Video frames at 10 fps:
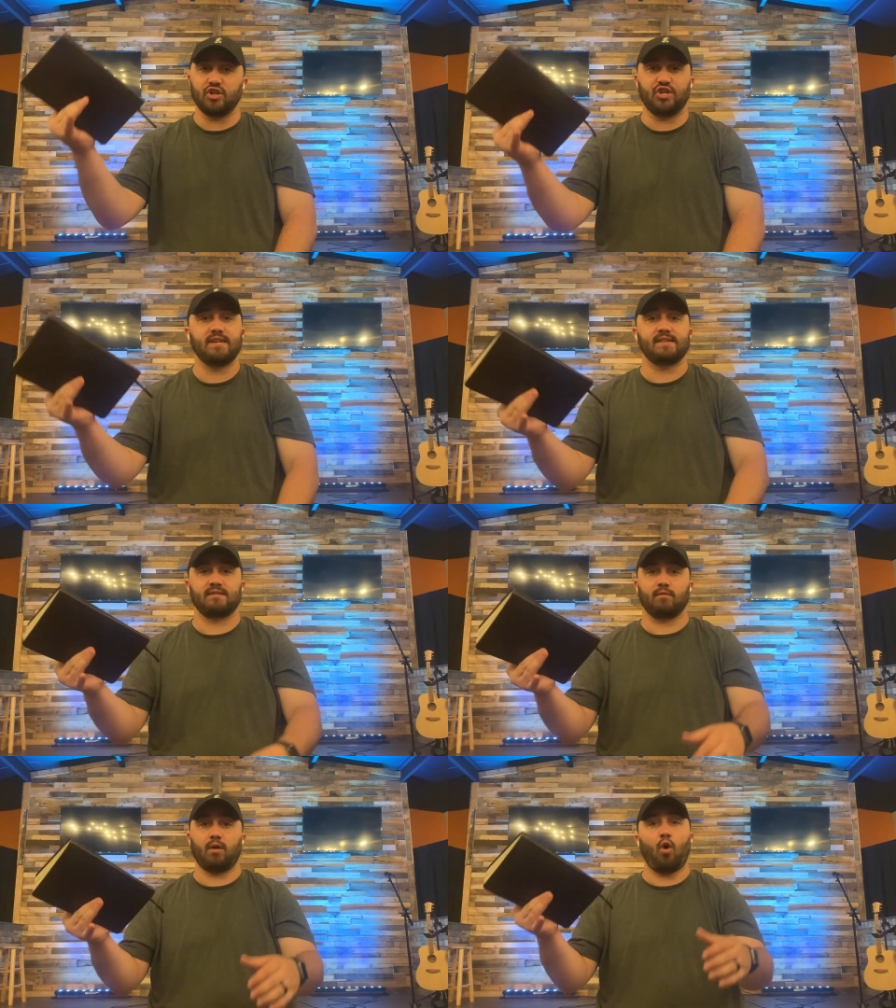
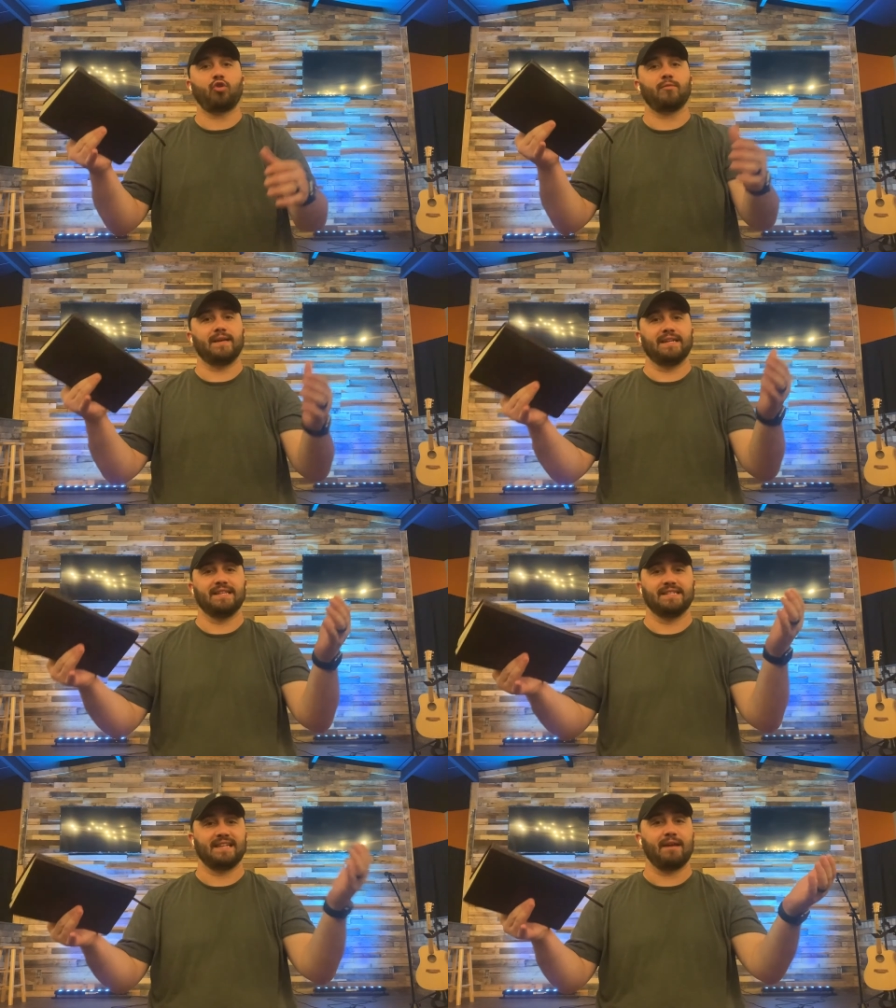Jesus ultimately did
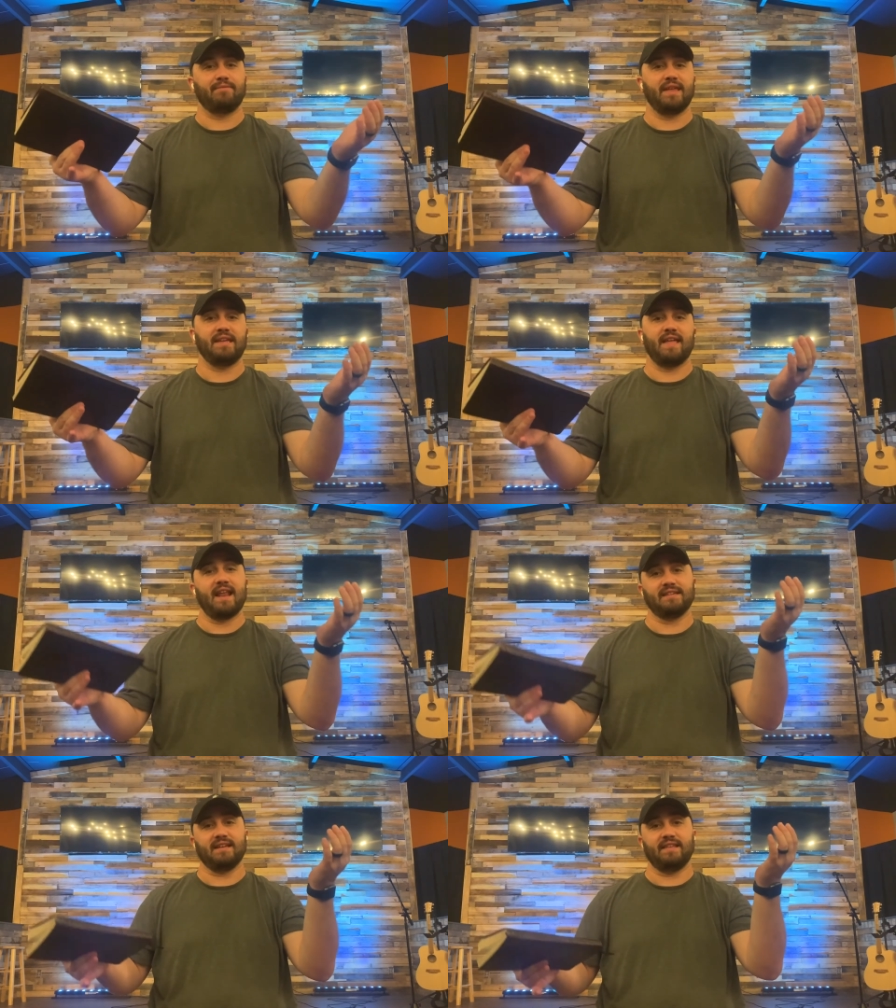the same thing that
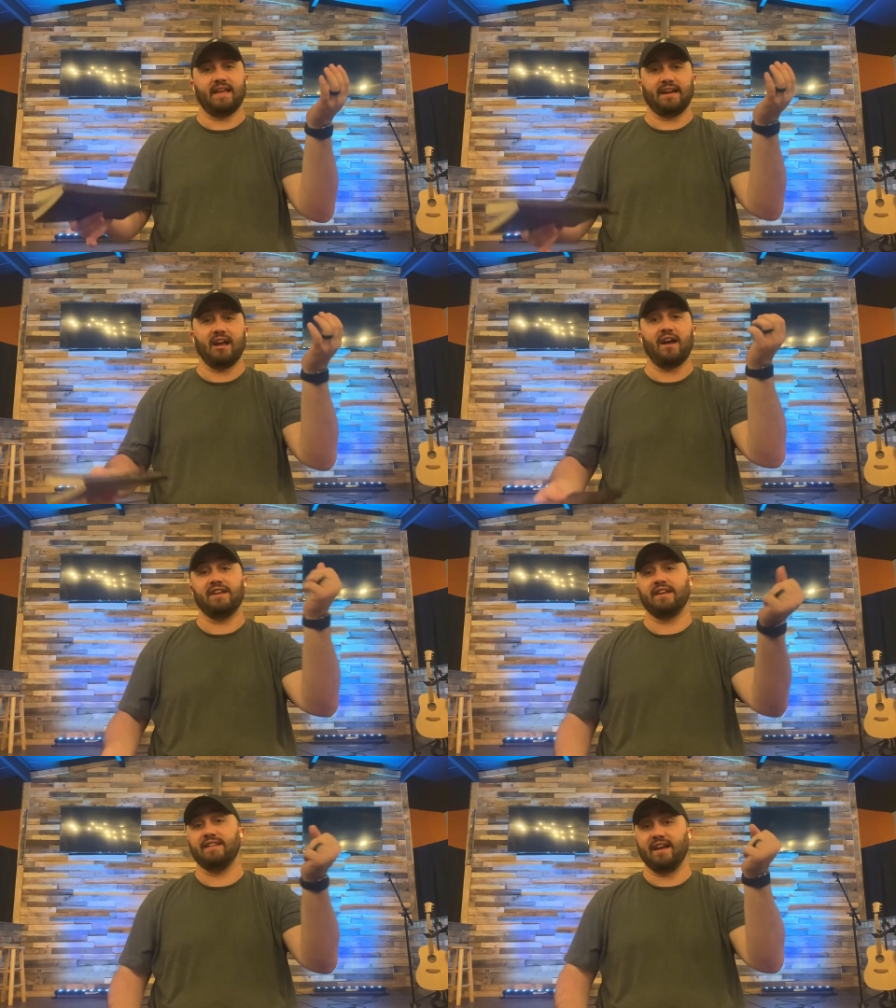I, uh, that God
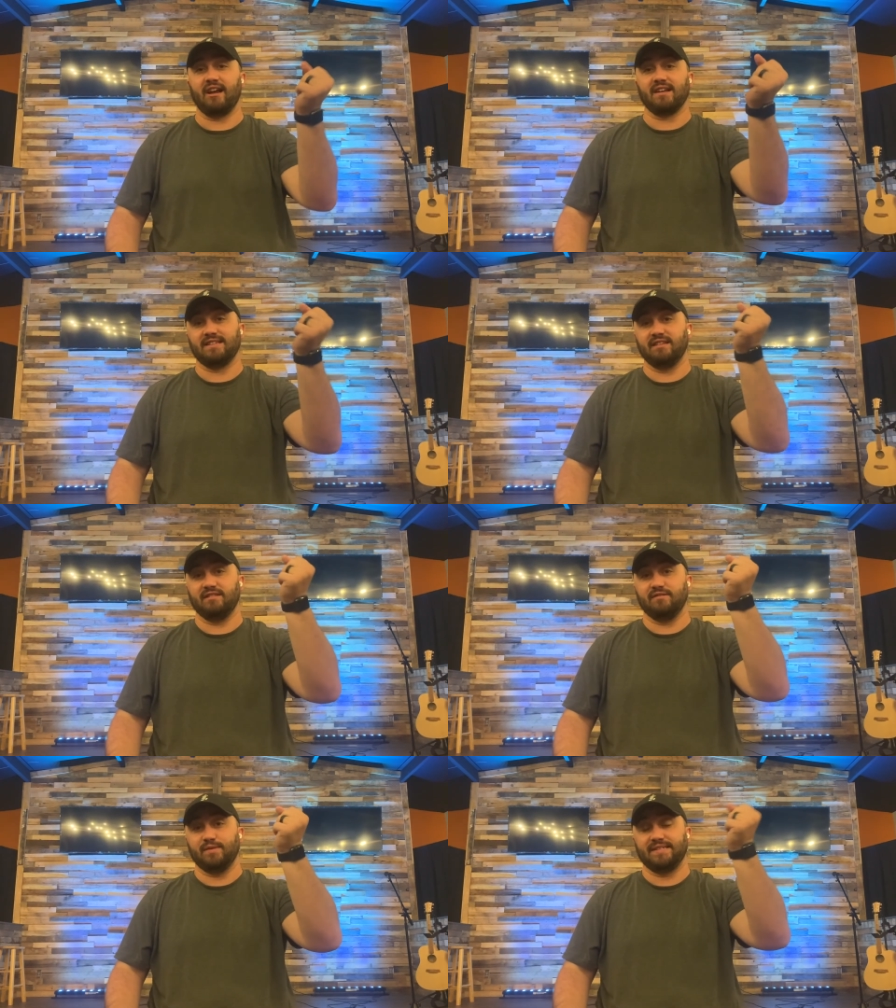did, that God
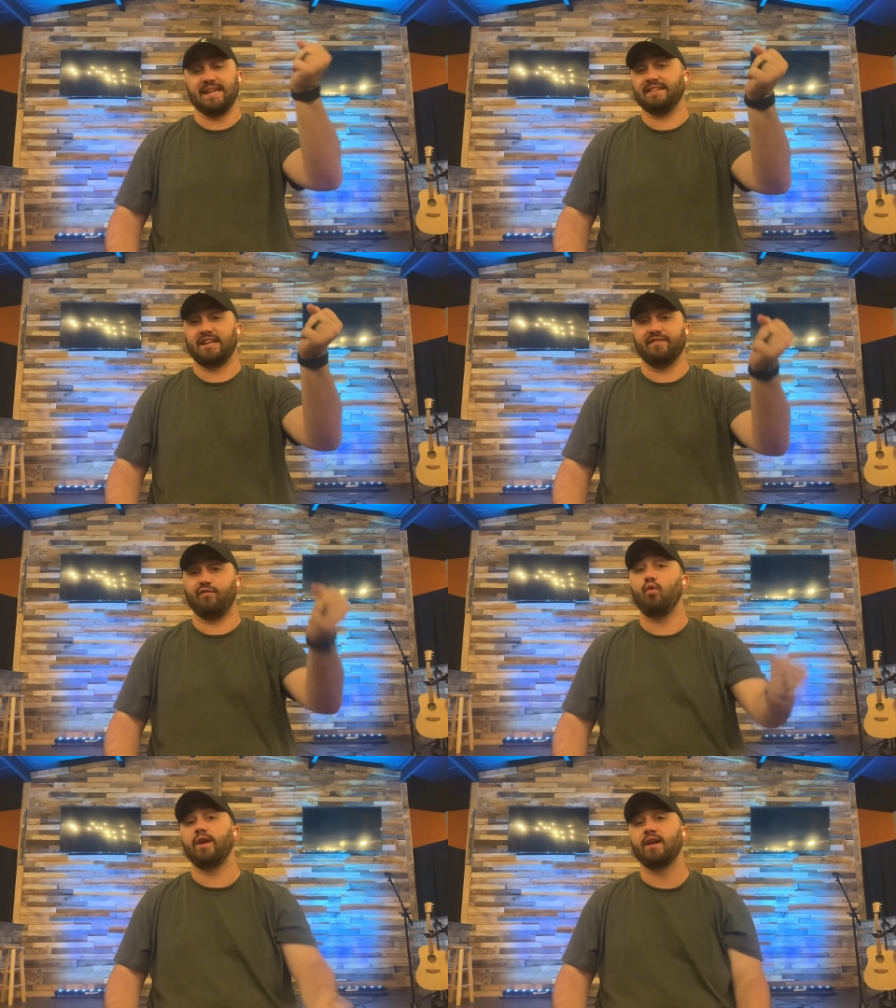we see in Isaiah
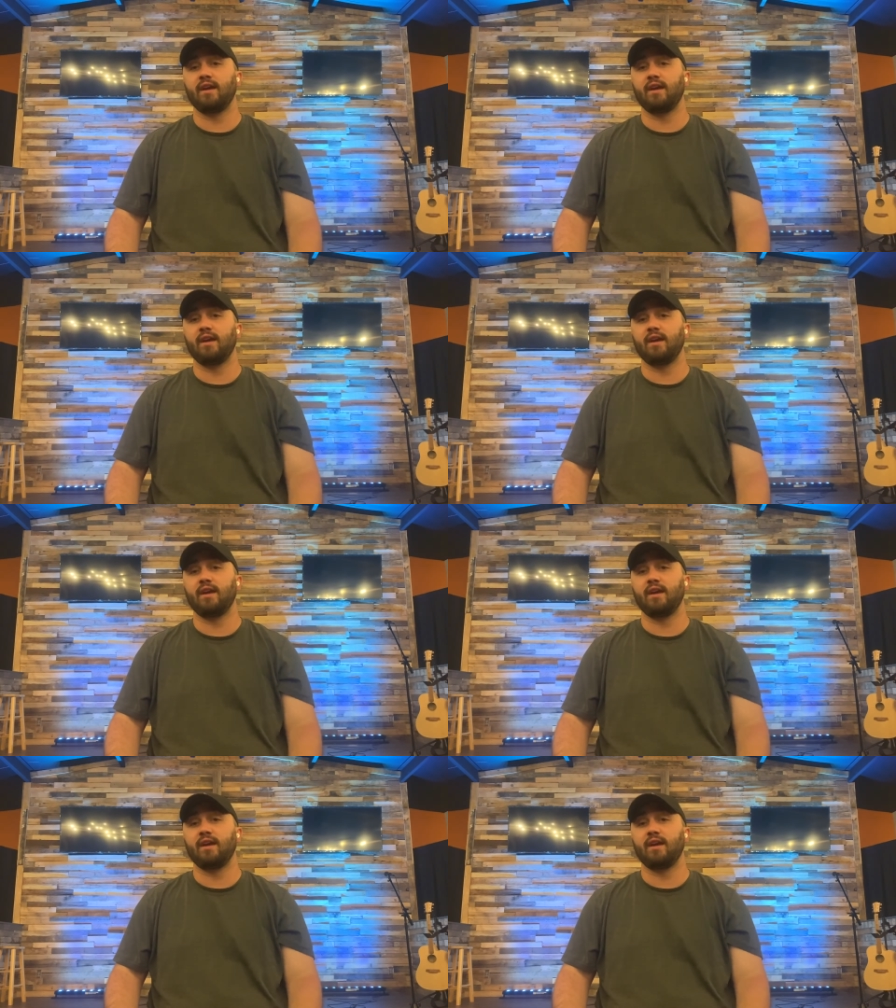40.